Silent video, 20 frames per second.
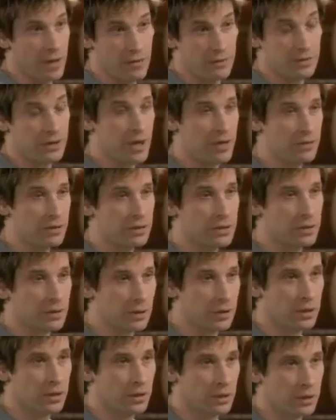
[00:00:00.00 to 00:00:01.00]
Never, never.
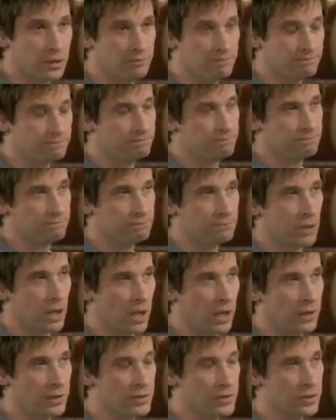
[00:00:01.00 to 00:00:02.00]

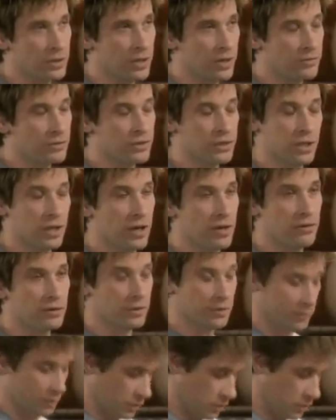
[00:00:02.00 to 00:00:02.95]
You should never say never.